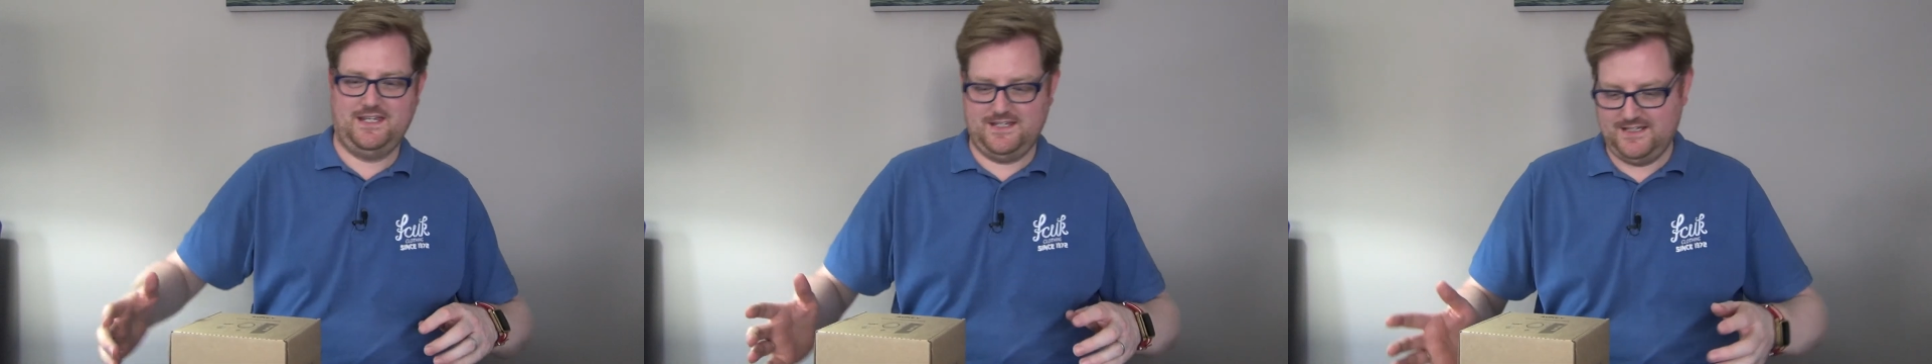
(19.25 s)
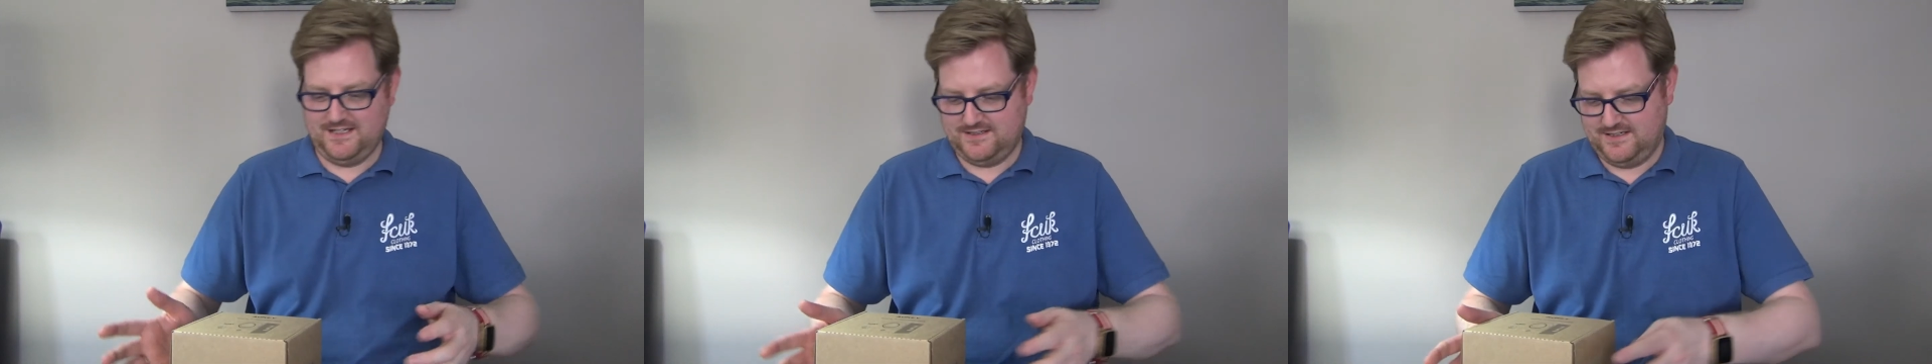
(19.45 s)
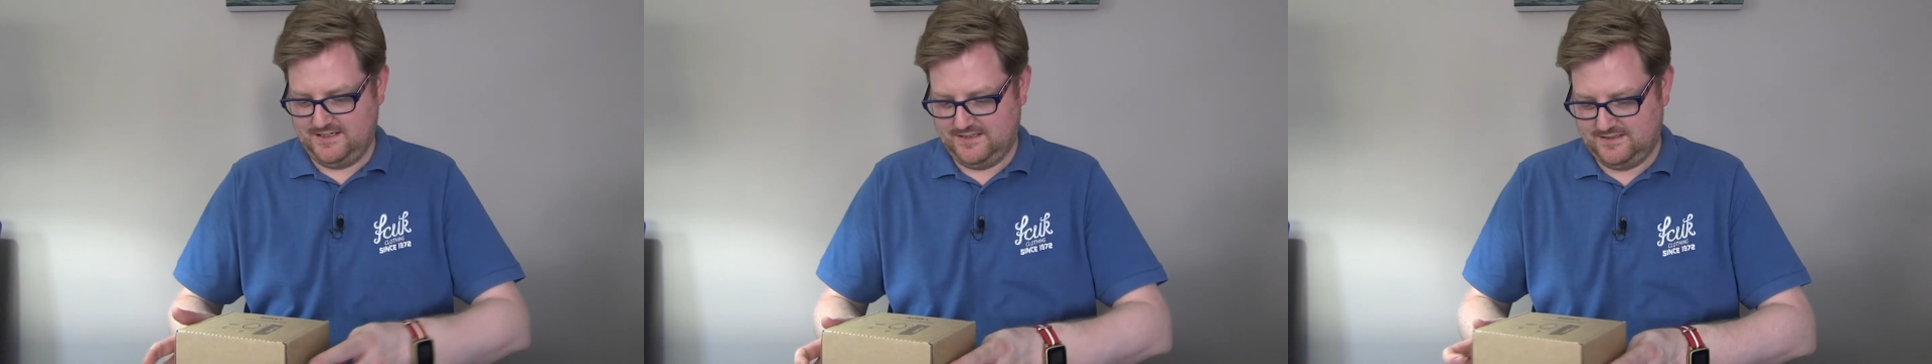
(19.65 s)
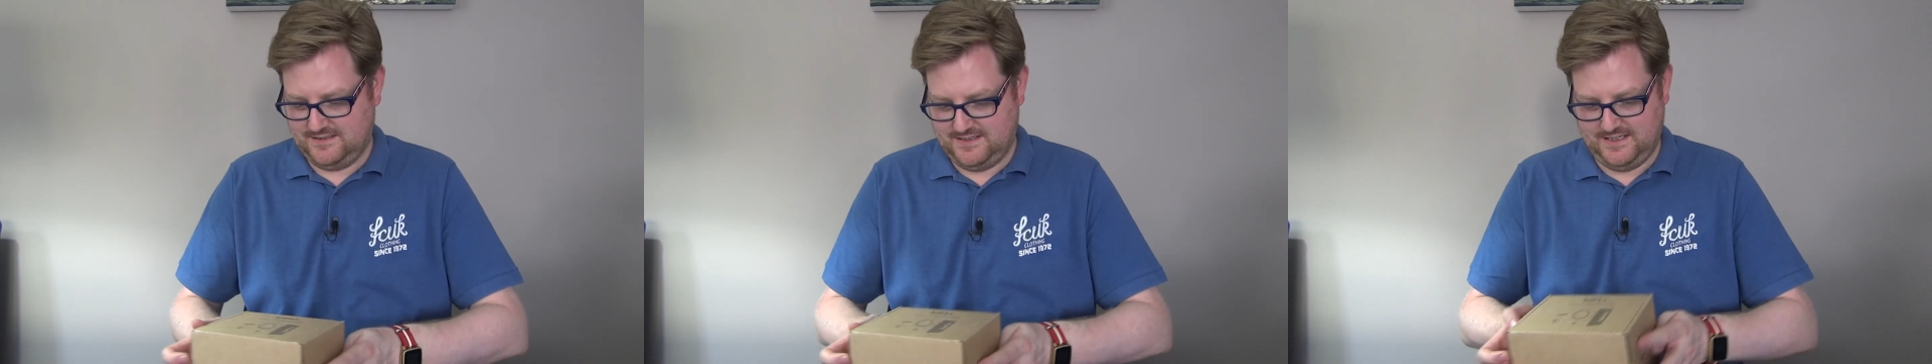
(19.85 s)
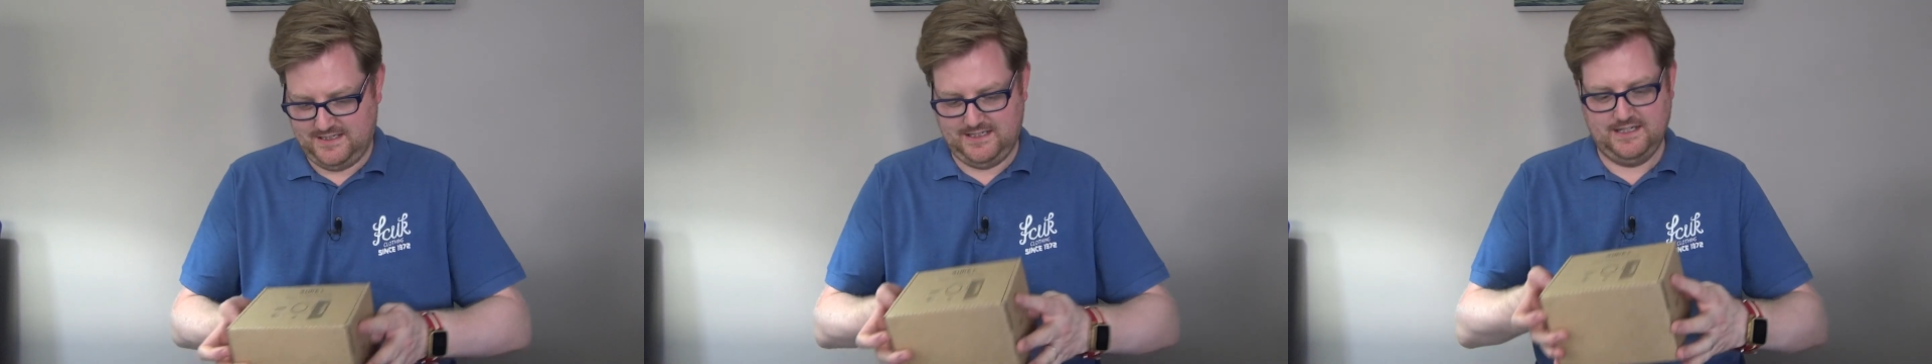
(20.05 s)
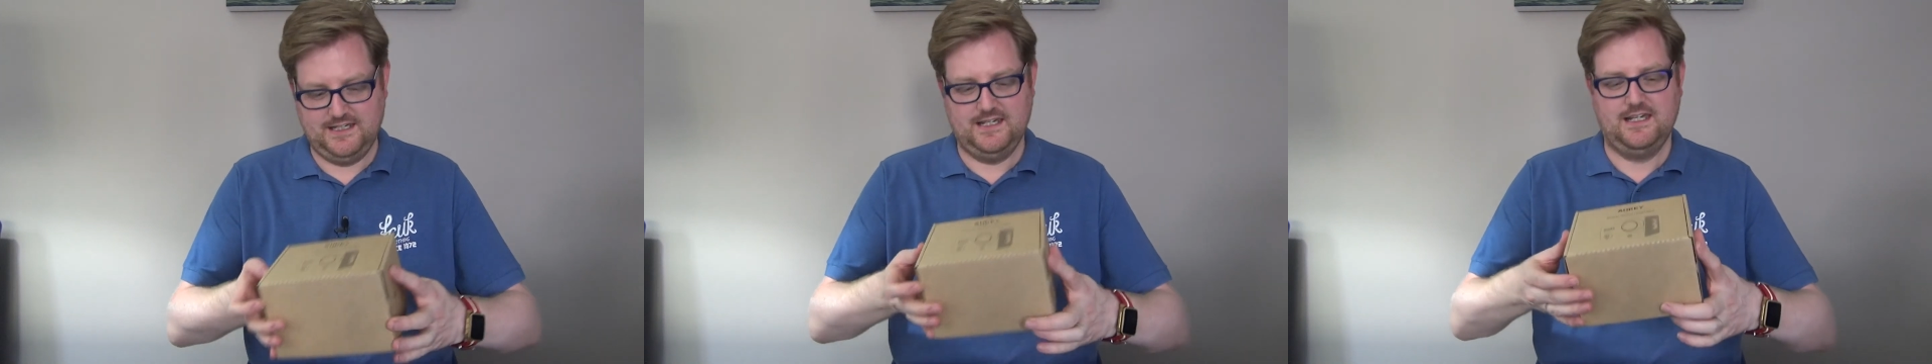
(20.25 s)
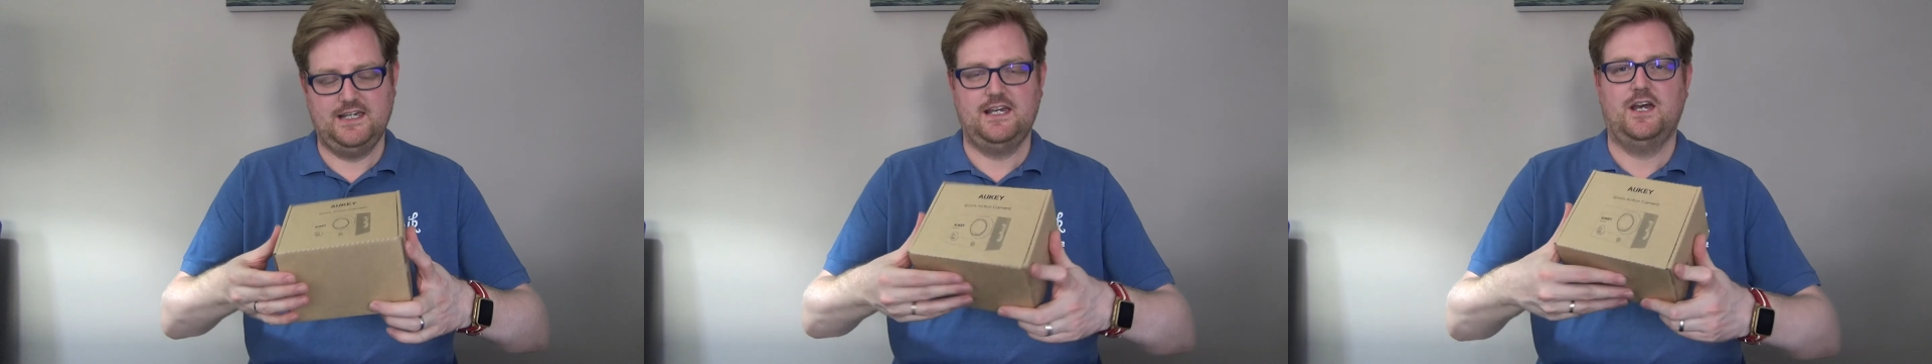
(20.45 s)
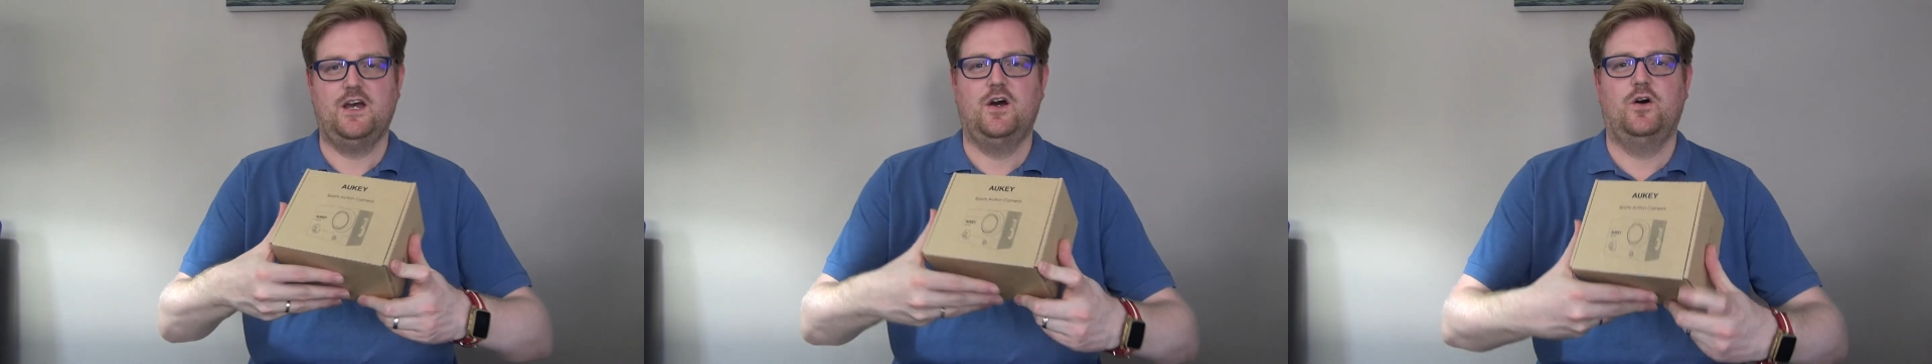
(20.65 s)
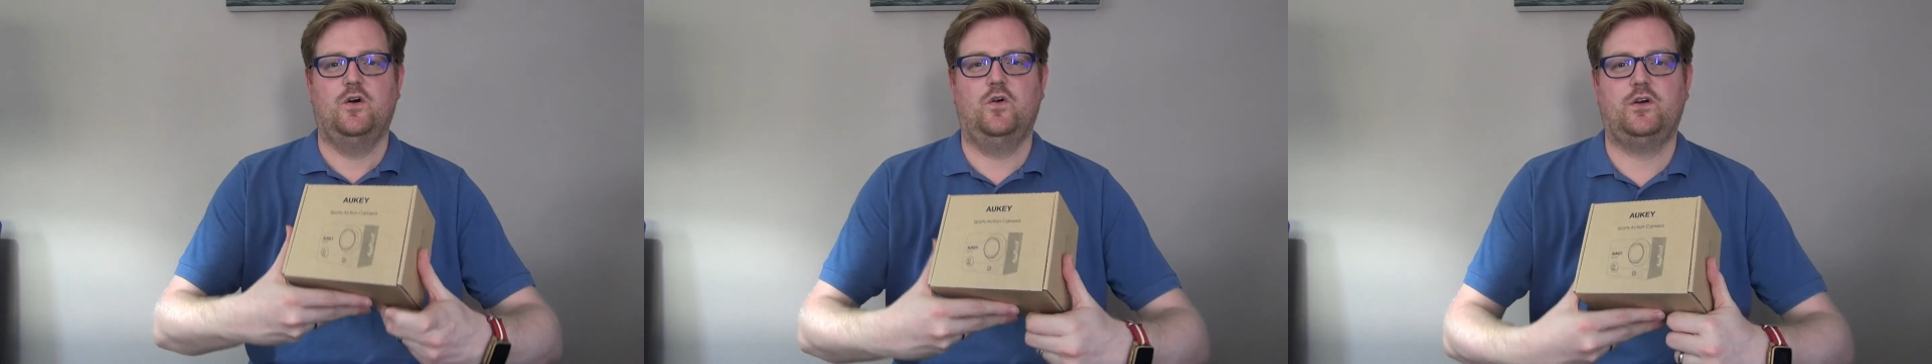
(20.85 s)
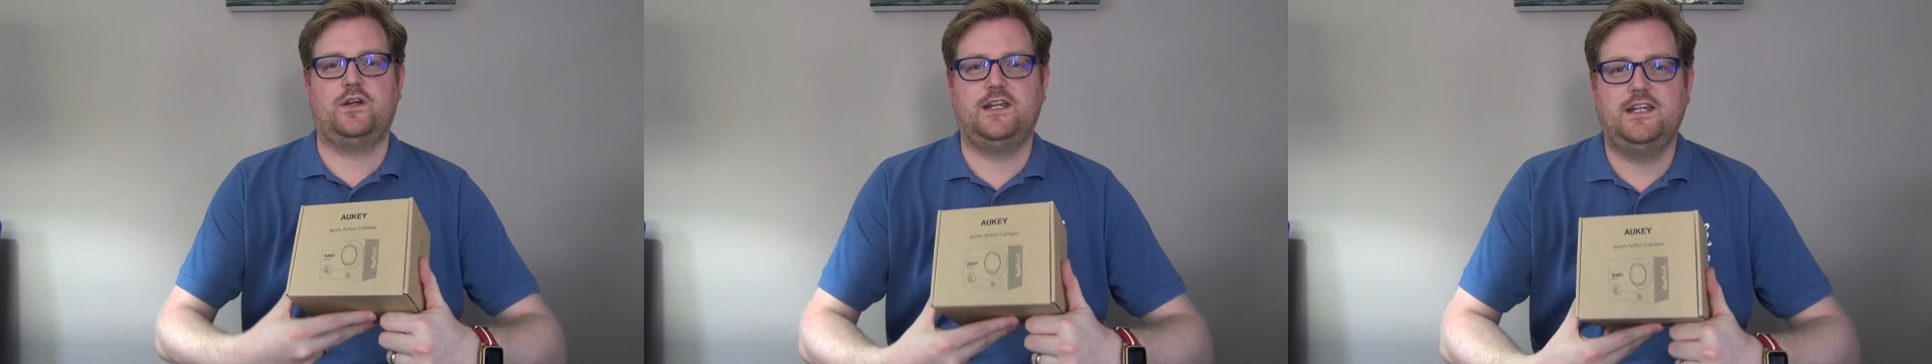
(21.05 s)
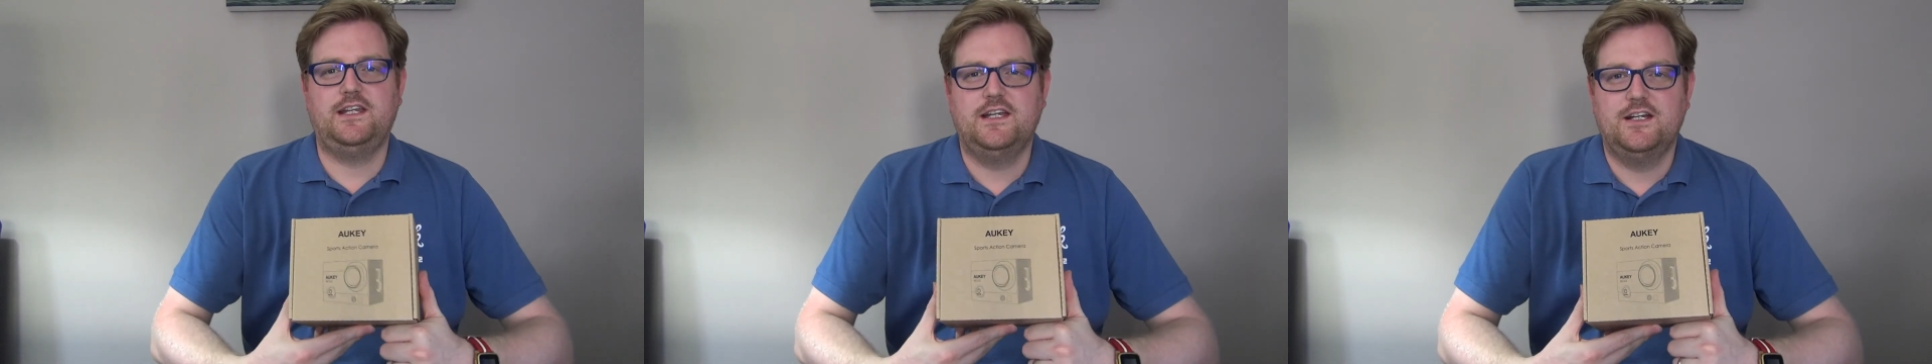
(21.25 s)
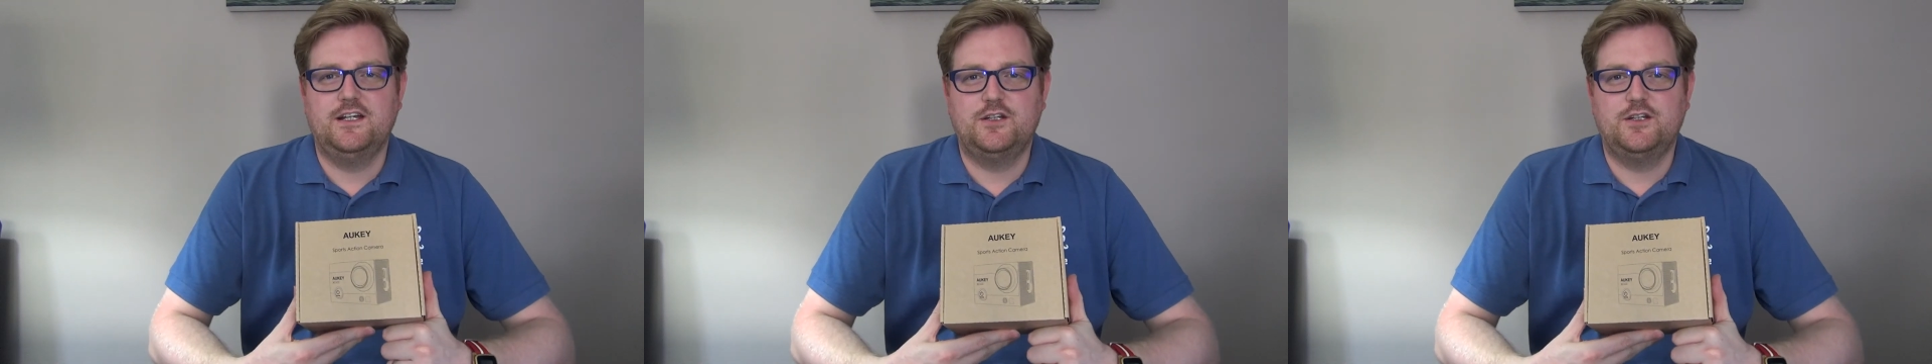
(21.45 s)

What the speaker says: This is the Aukey